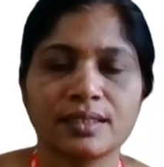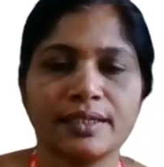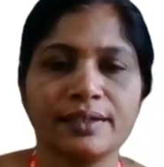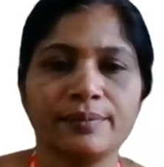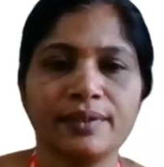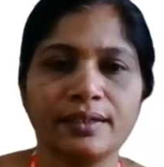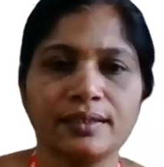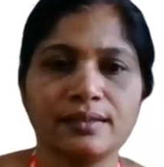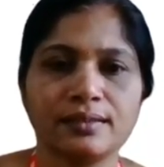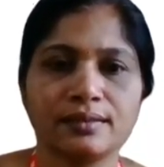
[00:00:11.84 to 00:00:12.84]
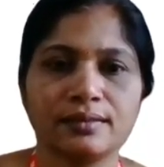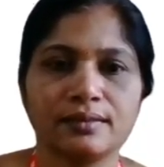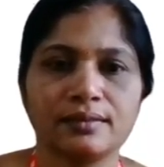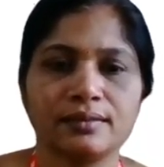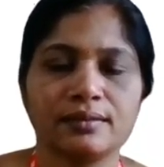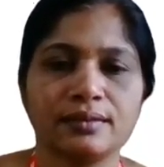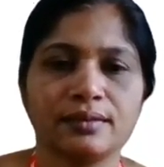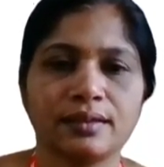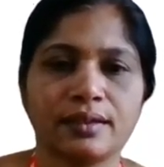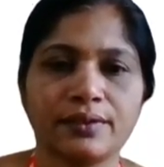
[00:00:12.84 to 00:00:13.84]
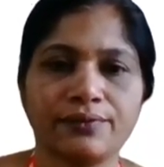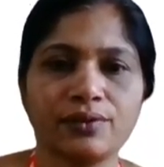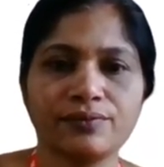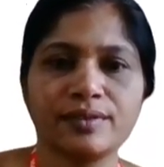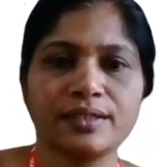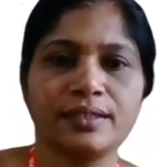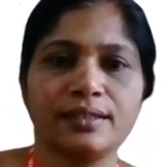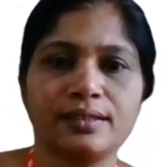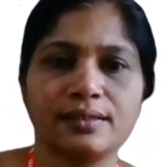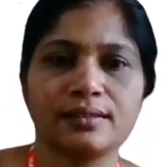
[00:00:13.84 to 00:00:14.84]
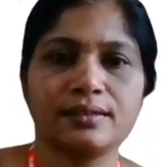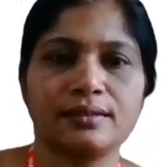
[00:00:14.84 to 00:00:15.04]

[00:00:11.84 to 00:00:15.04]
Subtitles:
Statement is f of z is